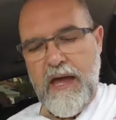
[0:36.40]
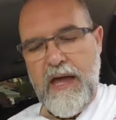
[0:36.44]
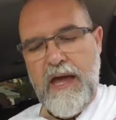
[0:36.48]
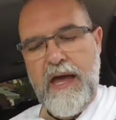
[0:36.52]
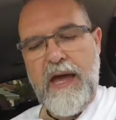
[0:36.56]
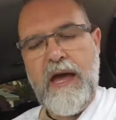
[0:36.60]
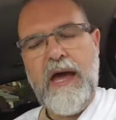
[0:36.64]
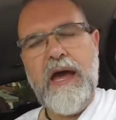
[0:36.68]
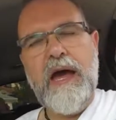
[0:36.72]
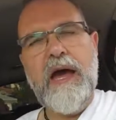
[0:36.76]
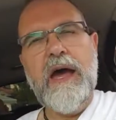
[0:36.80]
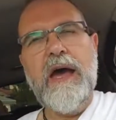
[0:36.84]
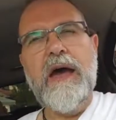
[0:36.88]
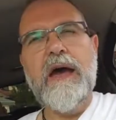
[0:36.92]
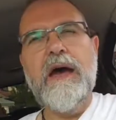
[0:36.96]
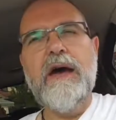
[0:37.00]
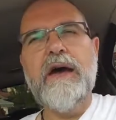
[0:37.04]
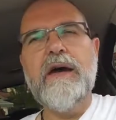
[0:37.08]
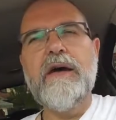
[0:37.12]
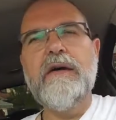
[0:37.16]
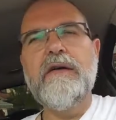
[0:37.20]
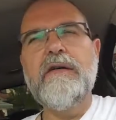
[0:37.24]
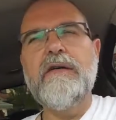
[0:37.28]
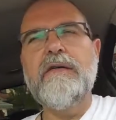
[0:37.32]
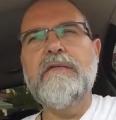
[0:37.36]

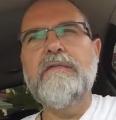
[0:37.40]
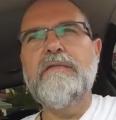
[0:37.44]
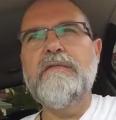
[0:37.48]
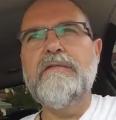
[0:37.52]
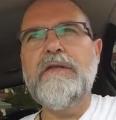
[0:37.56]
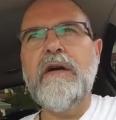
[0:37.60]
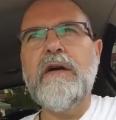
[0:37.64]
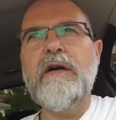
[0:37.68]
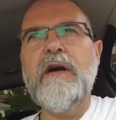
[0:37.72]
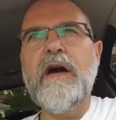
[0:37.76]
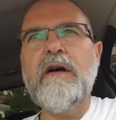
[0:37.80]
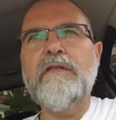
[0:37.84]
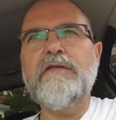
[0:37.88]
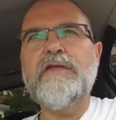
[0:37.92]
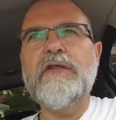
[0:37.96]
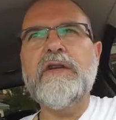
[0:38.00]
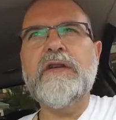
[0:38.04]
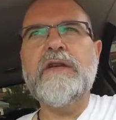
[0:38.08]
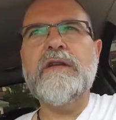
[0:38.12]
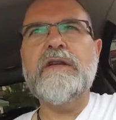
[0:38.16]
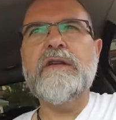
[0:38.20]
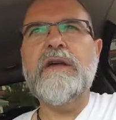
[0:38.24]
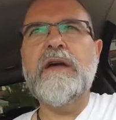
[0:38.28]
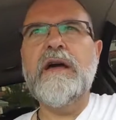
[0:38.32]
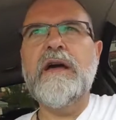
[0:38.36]
Very
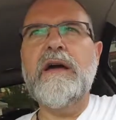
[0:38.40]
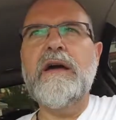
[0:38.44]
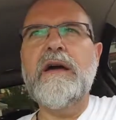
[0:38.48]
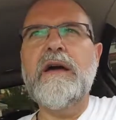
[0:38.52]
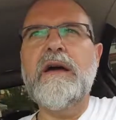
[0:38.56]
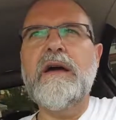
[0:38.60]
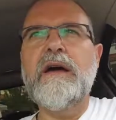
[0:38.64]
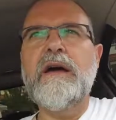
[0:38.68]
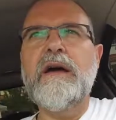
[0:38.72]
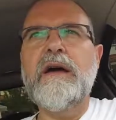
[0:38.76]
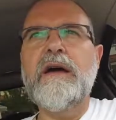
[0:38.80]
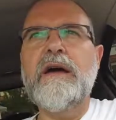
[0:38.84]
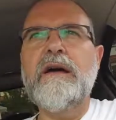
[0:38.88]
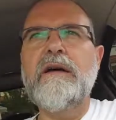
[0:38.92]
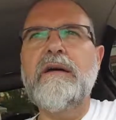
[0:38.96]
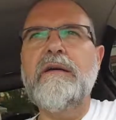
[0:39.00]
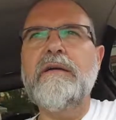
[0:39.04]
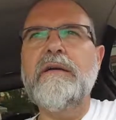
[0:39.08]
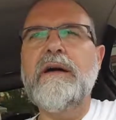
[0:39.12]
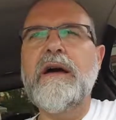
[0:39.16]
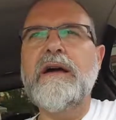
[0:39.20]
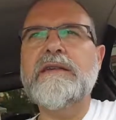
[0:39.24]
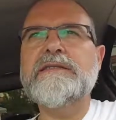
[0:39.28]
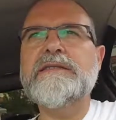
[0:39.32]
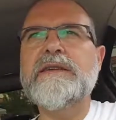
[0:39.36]
often
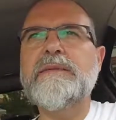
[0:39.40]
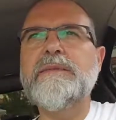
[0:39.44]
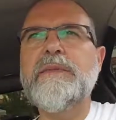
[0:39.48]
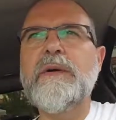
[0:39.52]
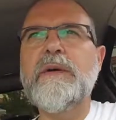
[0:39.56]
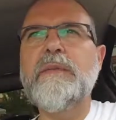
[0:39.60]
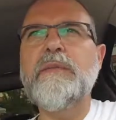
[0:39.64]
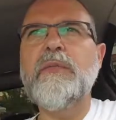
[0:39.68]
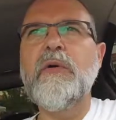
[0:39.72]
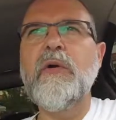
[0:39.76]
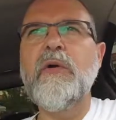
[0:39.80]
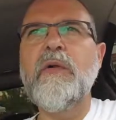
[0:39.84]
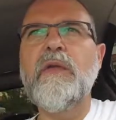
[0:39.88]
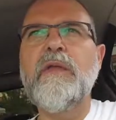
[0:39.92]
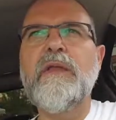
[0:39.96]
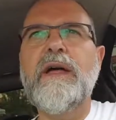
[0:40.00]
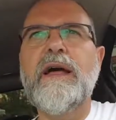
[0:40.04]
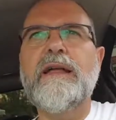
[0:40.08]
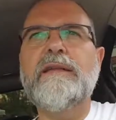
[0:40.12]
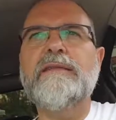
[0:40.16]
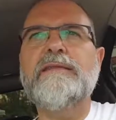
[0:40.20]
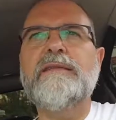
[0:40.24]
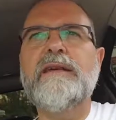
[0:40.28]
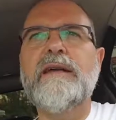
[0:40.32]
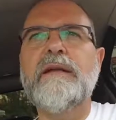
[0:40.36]
I see people
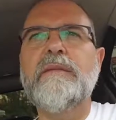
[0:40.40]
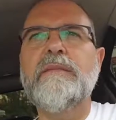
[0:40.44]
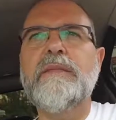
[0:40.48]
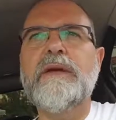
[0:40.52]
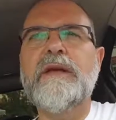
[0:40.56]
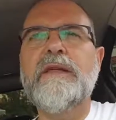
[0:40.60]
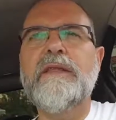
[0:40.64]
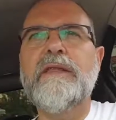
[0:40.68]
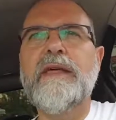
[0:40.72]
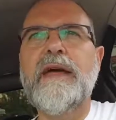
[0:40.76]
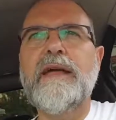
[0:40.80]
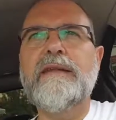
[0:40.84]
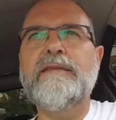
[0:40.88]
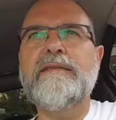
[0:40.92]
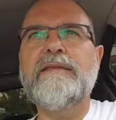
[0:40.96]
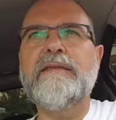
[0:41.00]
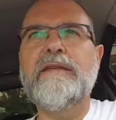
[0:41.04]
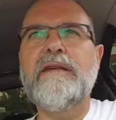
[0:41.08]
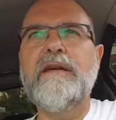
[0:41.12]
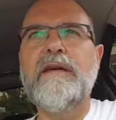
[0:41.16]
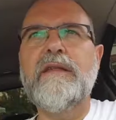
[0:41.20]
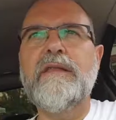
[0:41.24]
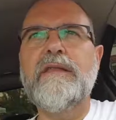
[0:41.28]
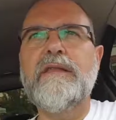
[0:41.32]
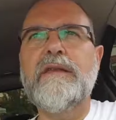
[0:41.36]
that tell me that
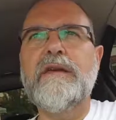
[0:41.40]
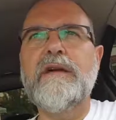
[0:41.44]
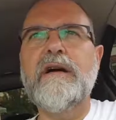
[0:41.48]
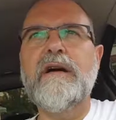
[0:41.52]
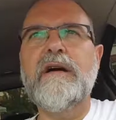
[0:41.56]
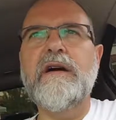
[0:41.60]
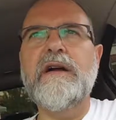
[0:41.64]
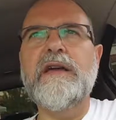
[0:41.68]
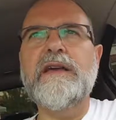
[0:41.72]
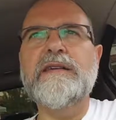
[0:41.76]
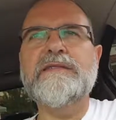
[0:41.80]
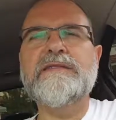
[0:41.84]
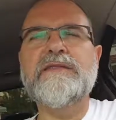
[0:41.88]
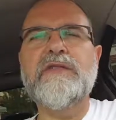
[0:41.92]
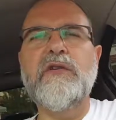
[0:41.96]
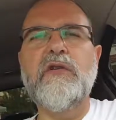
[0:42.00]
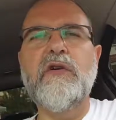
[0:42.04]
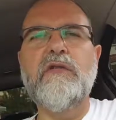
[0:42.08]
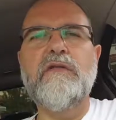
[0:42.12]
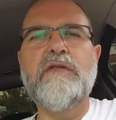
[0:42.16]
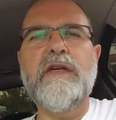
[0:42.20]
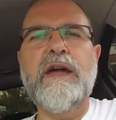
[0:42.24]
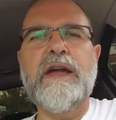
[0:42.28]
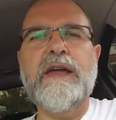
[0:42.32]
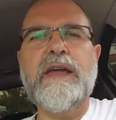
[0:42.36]
the ISO
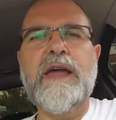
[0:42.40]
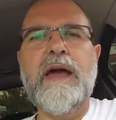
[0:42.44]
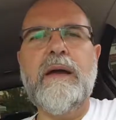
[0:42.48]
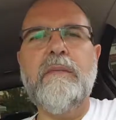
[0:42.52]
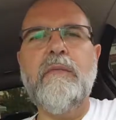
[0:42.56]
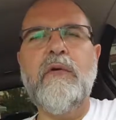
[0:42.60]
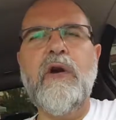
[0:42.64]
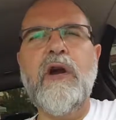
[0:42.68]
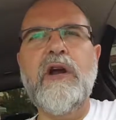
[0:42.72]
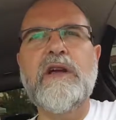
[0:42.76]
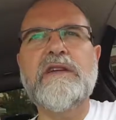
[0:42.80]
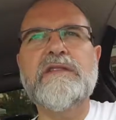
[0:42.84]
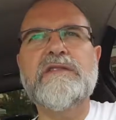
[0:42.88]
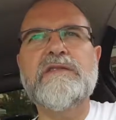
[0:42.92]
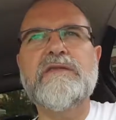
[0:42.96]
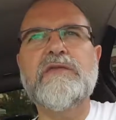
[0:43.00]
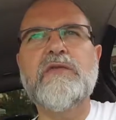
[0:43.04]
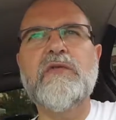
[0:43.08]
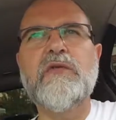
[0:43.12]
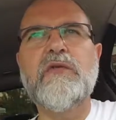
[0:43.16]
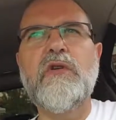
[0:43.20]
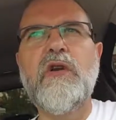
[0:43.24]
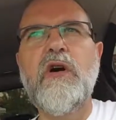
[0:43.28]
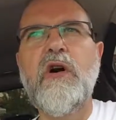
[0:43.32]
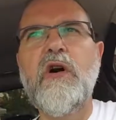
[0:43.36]
of their camera is
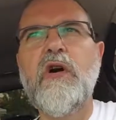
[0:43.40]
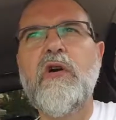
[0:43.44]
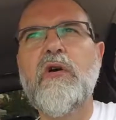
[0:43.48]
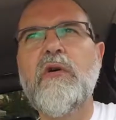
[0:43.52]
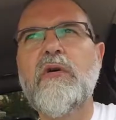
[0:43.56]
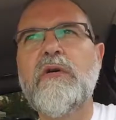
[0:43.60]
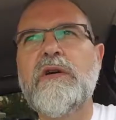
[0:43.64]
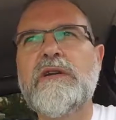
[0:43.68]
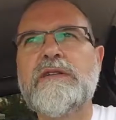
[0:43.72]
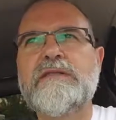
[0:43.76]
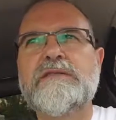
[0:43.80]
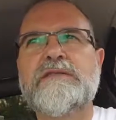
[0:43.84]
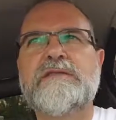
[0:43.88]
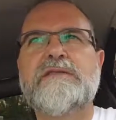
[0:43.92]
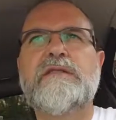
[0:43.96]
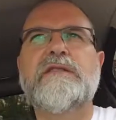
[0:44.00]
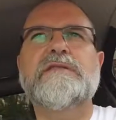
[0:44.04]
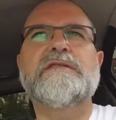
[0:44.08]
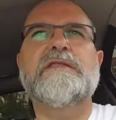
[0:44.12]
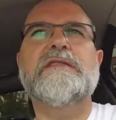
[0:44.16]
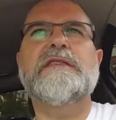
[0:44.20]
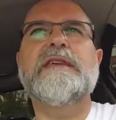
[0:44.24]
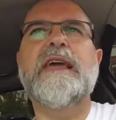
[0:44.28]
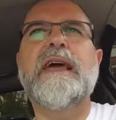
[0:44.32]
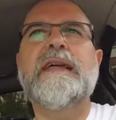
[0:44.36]
too low, it
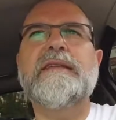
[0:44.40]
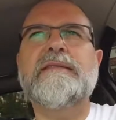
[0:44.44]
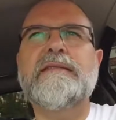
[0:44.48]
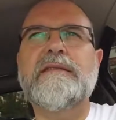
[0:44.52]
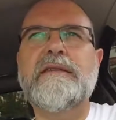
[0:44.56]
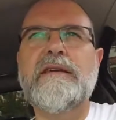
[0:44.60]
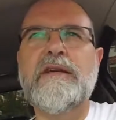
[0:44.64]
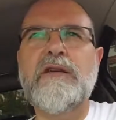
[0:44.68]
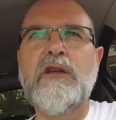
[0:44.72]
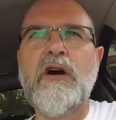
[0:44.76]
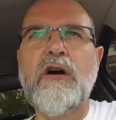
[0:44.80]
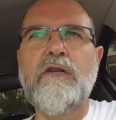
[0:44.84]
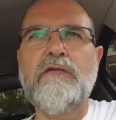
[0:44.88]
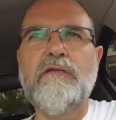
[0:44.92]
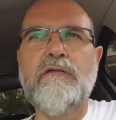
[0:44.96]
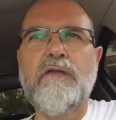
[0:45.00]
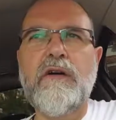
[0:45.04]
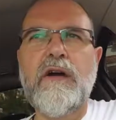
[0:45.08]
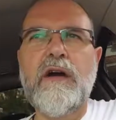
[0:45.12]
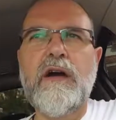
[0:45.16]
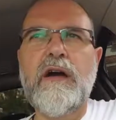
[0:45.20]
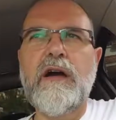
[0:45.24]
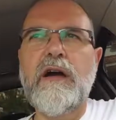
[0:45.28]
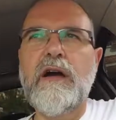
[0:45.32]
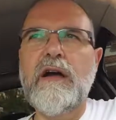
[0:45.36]
doesn't get enough
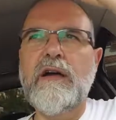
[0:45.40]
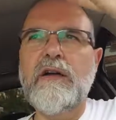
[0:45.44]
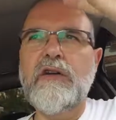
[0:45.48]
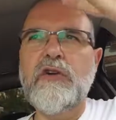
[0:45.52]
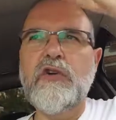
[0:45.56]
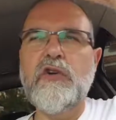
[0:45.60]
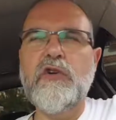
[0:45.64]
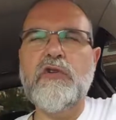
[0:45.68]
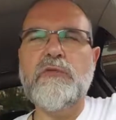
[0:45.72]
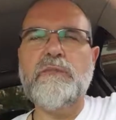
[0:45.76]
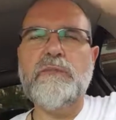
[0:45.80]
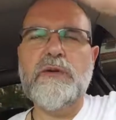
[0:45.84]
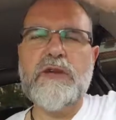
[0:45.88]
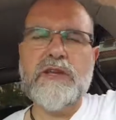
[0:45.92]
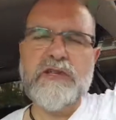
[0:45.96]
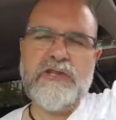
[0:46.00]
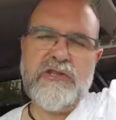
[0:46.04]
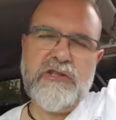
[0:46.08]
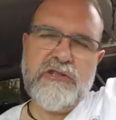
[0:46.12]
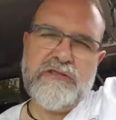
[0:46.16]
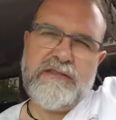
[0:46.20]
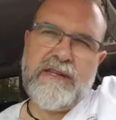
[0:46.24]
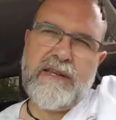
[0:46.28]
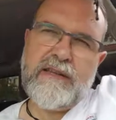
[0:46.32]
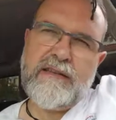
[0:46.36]
good
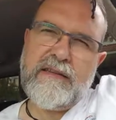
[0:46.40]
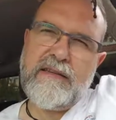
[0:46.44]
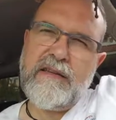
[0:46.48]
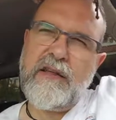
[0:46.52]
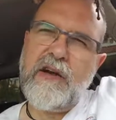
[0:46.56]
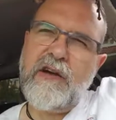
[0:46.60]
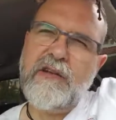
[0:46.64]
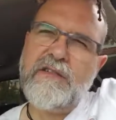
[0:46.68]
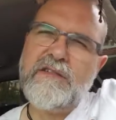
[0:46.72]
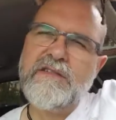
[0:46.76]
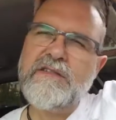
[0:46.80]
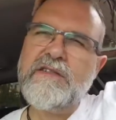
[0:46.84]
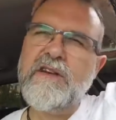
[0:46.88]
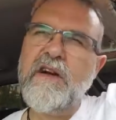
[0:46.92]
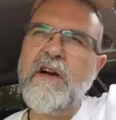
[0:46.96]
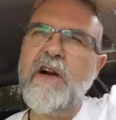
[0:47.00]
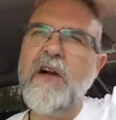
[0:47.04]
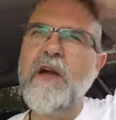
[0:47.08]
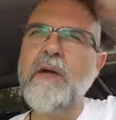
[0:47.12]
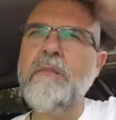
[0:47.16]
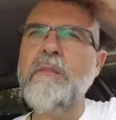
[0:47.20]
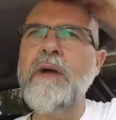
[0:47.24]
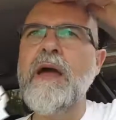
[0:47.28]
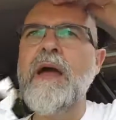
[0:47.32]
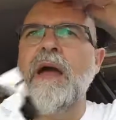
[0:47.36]
pictures at night
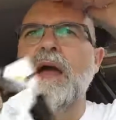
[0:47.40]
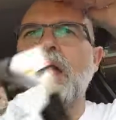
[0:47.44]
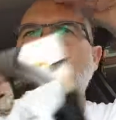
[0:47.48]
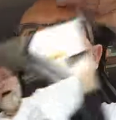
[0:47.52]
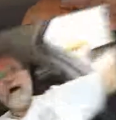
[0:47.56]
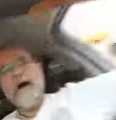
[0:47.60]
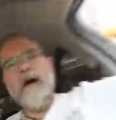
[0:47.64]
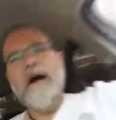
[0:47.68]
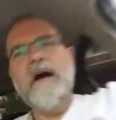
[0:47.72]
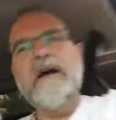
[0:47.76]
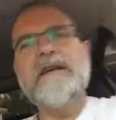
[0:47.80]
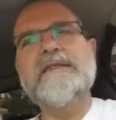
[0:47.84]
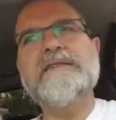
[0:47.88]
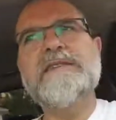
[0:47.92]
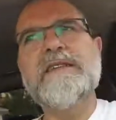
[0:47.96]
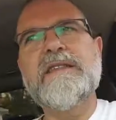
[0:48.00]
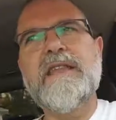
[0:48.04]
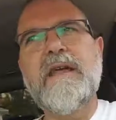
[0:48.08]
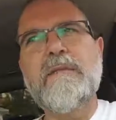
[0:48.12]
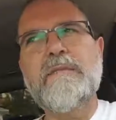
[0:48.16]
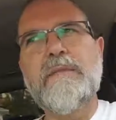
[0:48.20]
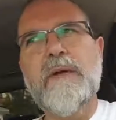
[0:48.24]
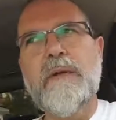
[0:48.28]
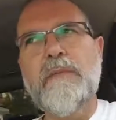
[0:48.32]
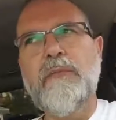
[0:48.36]
time. I see
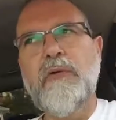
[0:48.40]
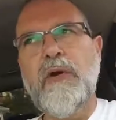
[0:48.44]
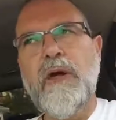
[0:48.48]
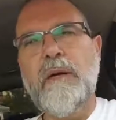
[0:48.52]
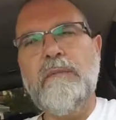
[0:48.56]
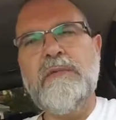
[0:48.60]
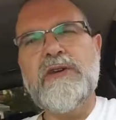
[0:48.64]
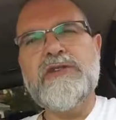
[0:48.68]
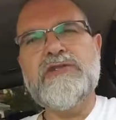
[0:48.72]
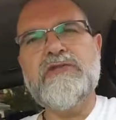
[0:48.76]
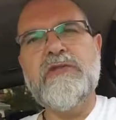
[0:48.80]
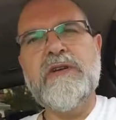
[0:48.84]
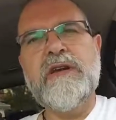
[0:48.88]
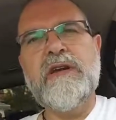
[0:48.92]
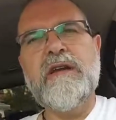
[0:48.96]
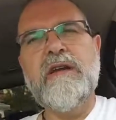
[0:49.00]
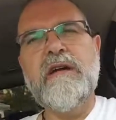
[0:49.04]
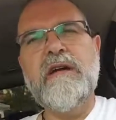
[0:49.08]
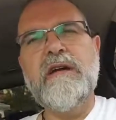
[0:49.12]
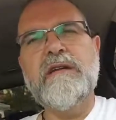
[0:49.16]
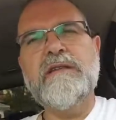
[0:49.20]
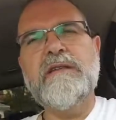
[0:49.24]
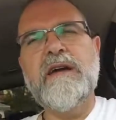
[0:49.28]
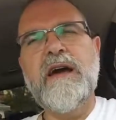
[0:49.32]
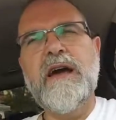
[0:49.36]
that people are measuring
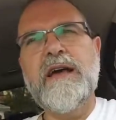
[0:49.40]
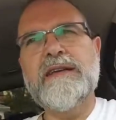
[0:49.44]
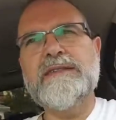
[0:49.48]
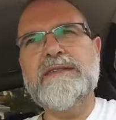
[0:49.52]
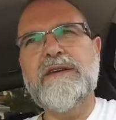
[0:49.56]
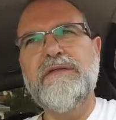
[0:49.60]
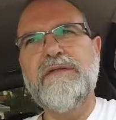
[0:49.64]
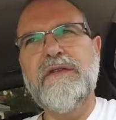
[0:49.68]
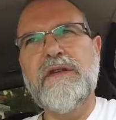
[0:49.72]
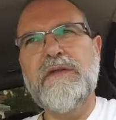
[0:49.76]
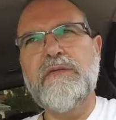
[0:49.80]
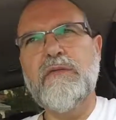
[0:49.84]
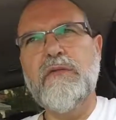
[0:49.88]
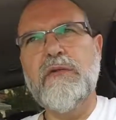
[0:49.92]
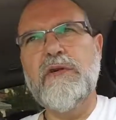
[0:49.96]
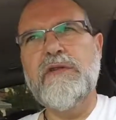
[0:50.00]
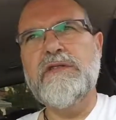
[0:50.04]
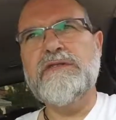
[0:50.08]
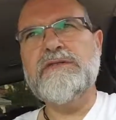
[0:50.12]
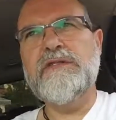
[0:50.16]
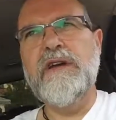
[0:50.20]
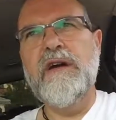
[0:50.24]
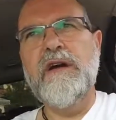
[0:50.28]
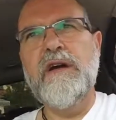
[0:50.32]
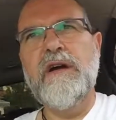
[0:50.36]
light as if it
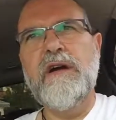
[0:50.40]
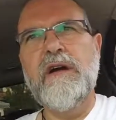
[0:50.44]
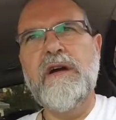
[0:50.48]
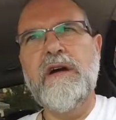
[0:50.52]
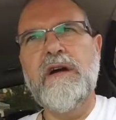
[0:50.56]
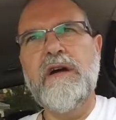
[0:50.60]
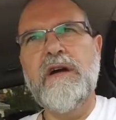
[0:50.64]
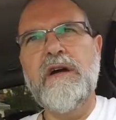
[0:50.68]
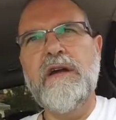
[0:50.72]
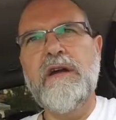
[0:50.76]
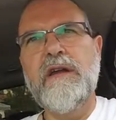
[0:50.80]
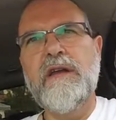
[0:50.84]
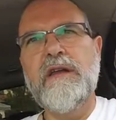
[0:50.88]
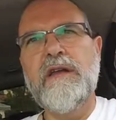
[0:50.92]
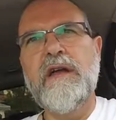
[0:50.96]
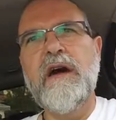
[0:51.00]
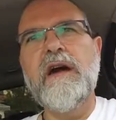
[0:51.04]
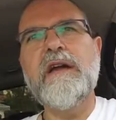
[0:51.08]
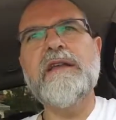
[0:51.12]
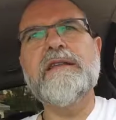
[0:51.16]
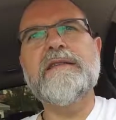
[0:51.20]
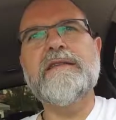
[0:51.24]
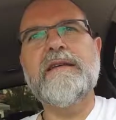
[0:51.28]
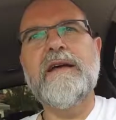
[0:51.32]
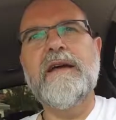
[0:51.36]
were
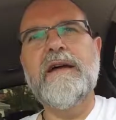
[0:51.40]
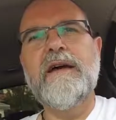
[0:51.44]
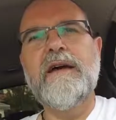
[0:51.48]
night